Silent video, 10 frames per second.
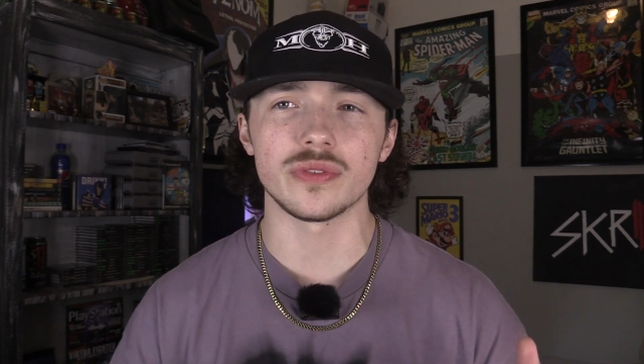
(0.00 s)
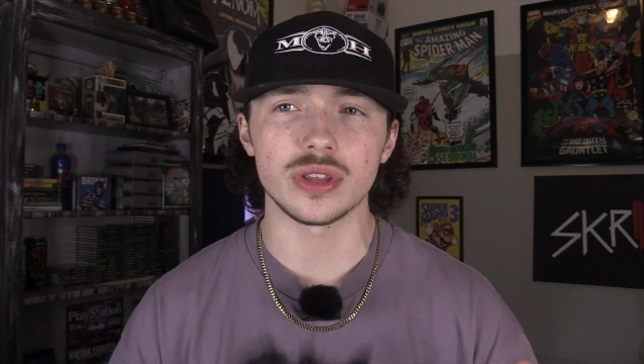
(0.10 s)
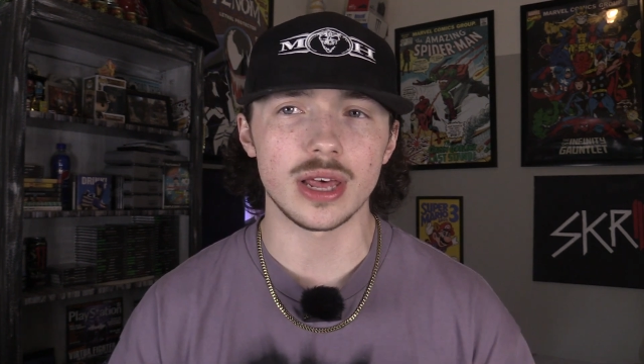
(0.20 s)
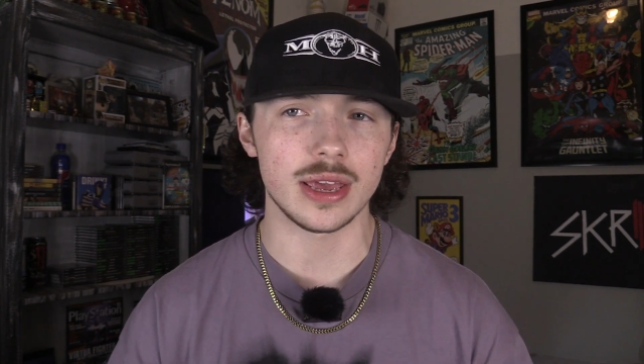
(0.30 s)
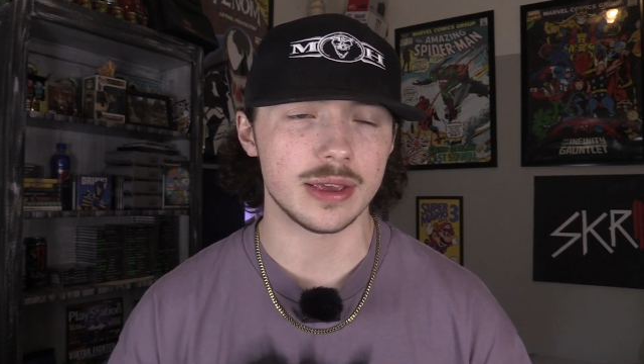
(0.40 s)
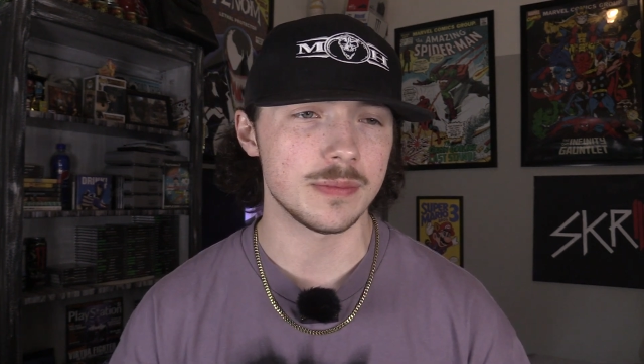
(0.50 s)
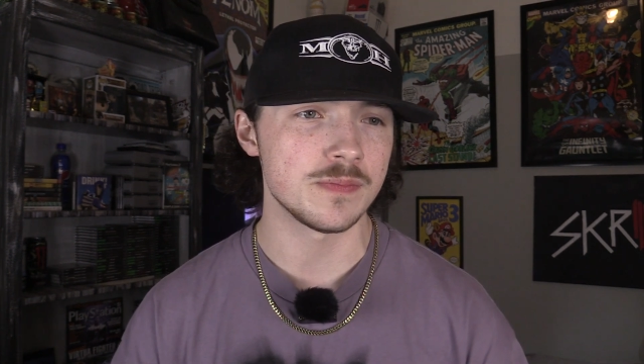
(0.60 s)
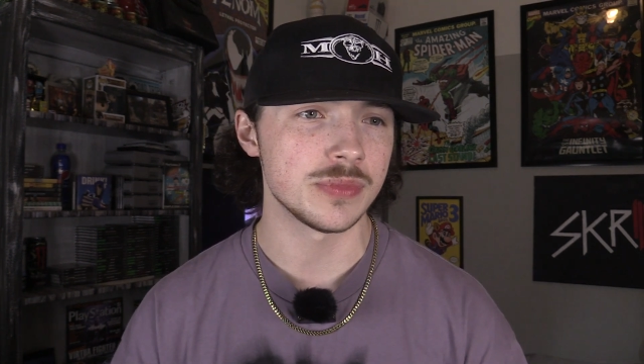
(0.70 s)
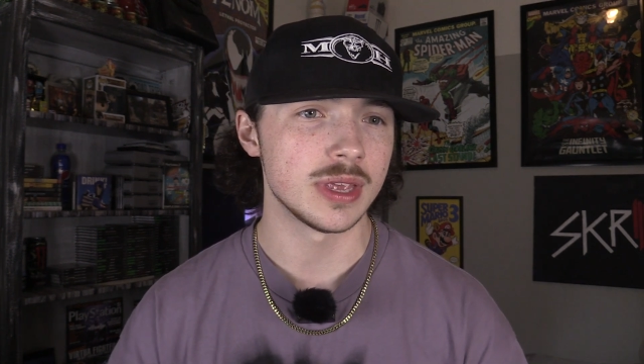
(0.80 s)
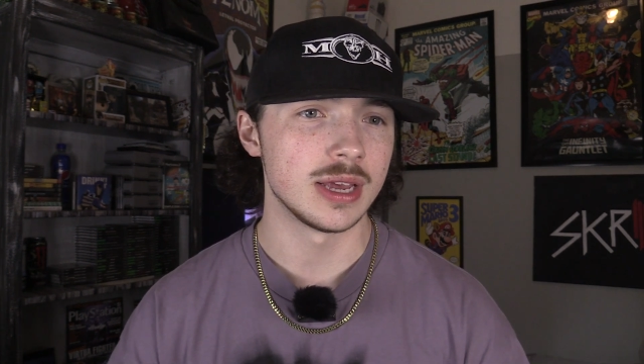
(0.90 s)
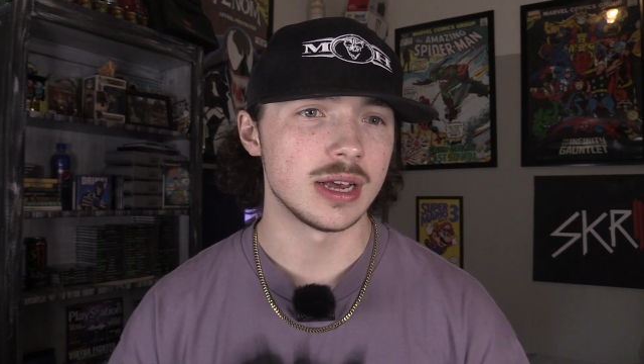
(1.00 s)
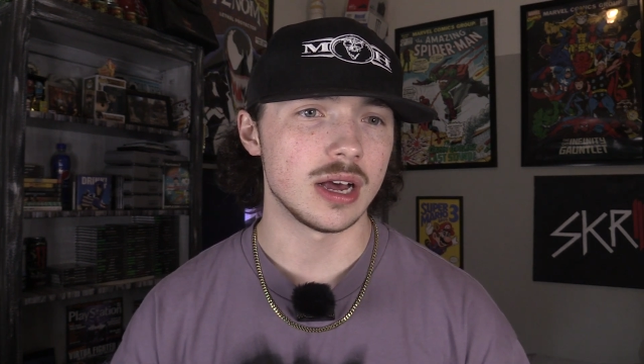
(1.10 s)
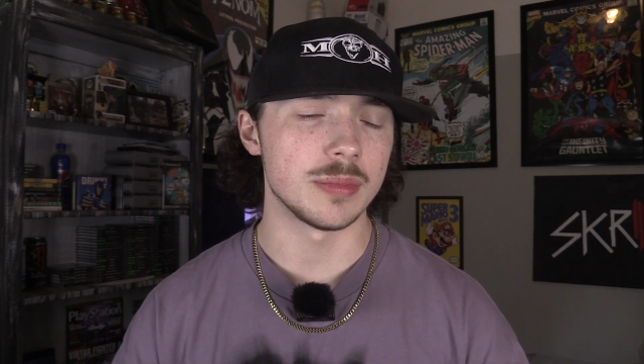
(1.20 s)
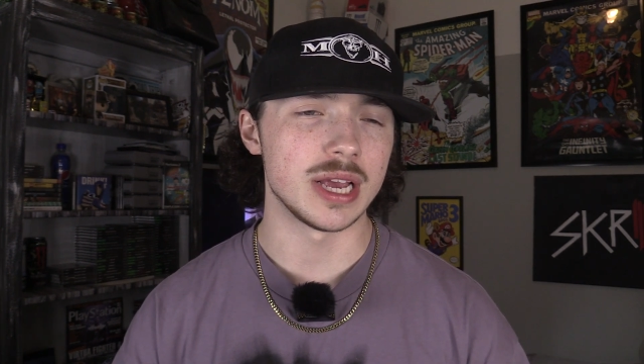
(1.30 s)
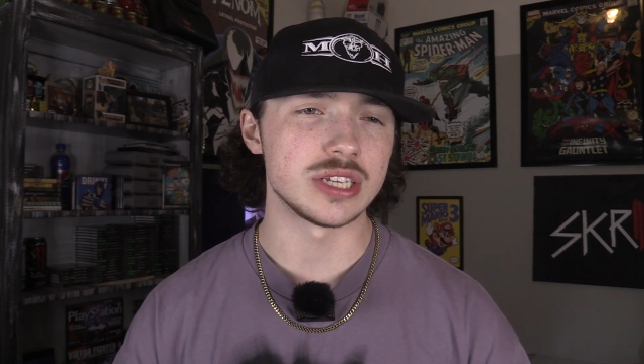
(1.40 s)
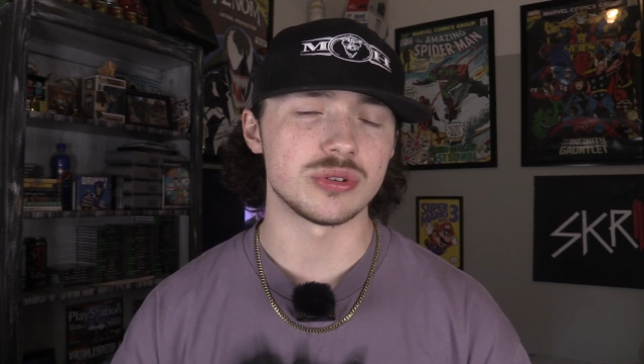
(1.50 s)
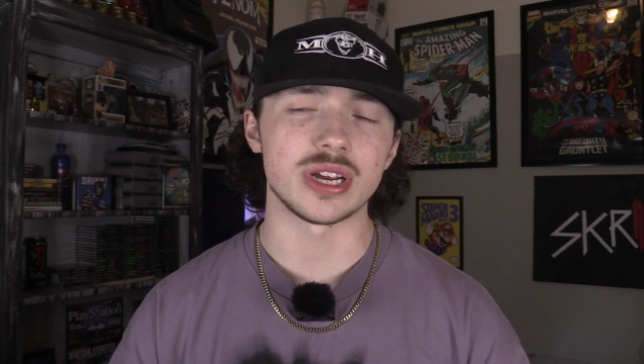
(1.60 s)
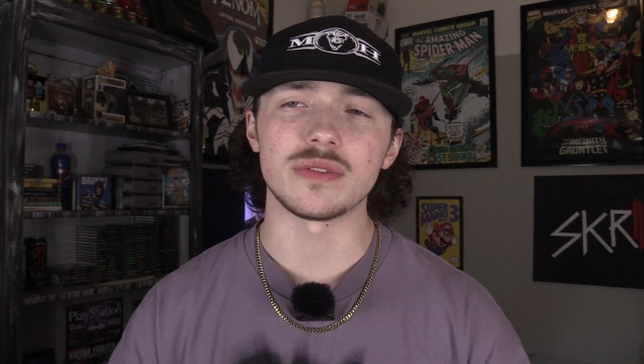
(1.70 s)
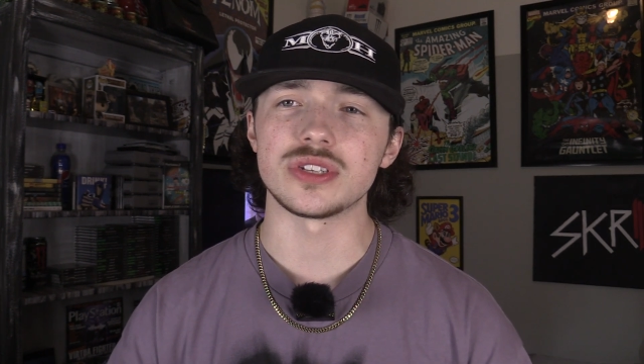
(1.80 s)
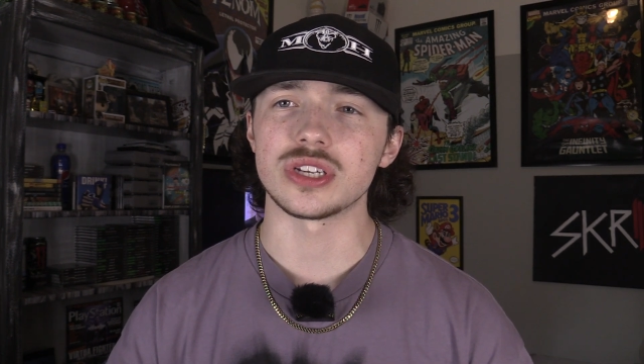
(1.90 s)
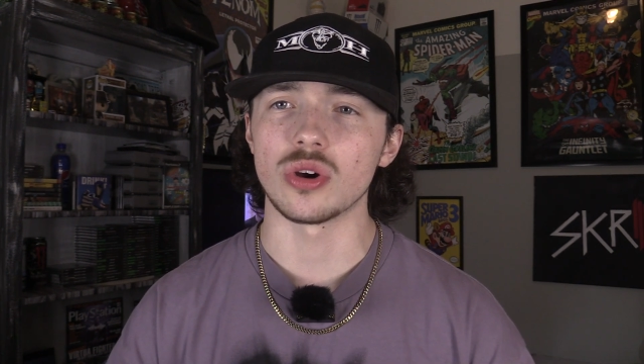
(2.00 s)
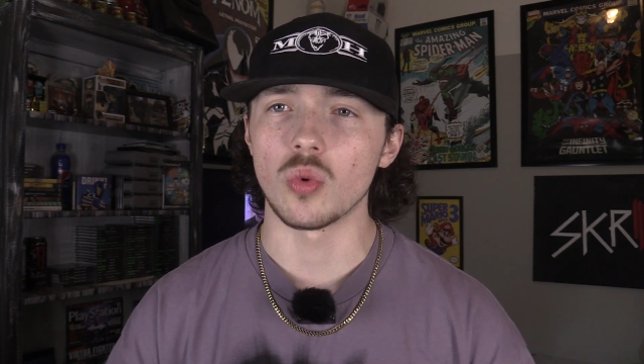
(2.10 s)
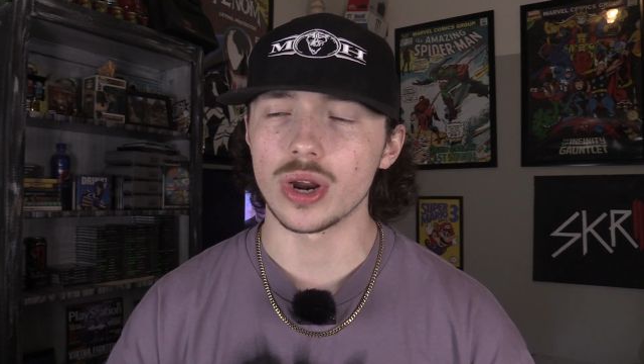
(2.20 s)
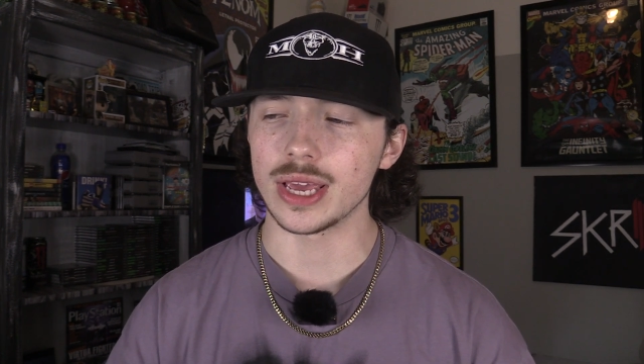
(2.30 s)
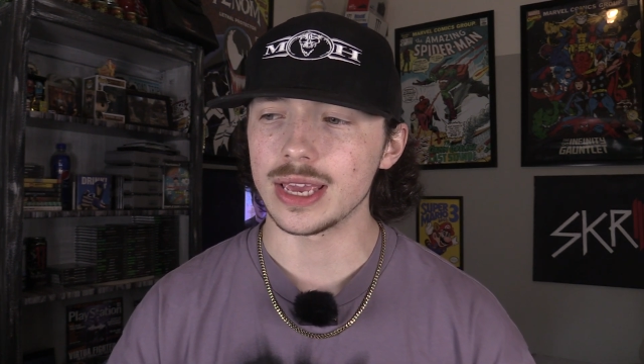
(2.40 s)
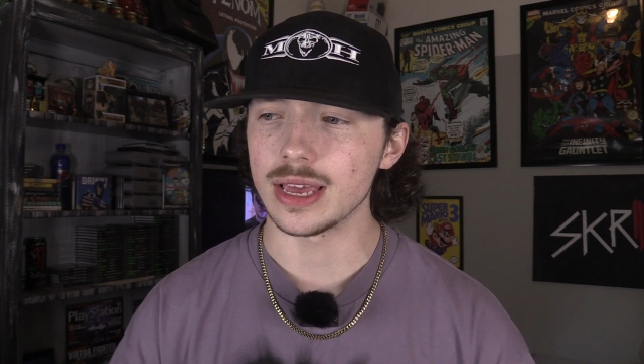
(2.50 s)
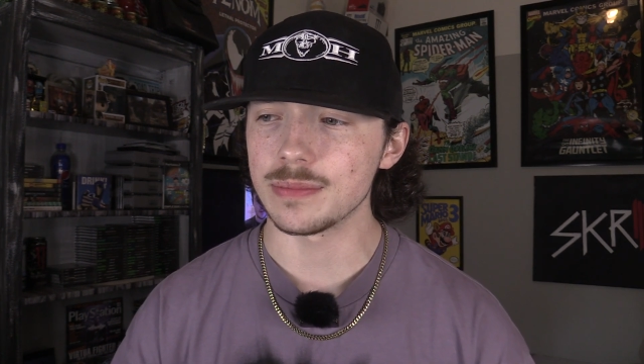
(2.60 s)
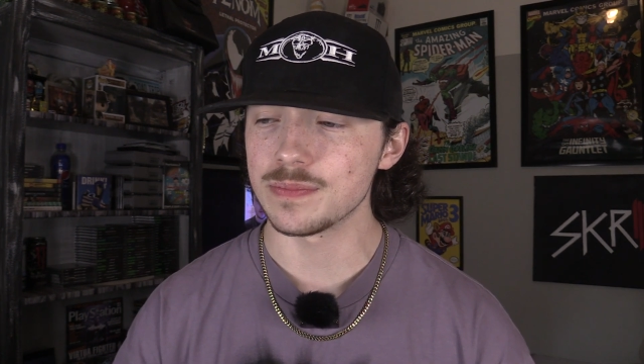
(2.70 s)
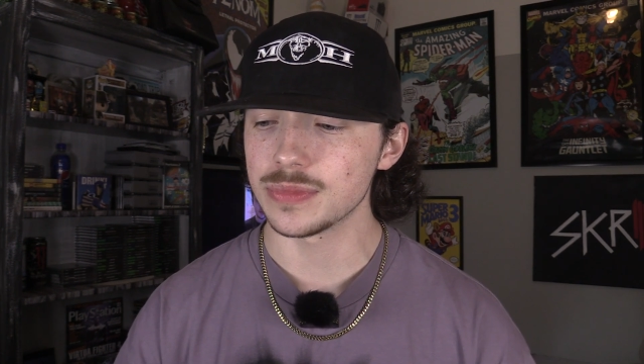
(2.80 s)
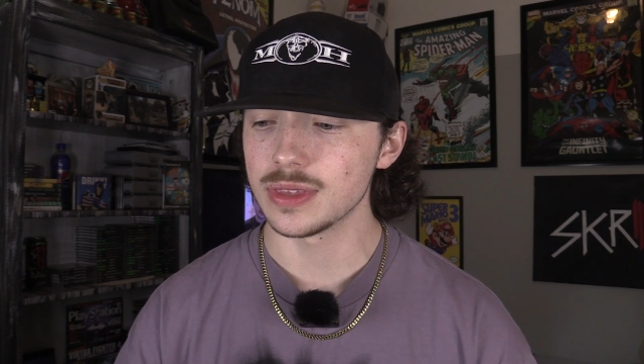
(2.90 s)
if you'd like. I'll be answering every single one I get.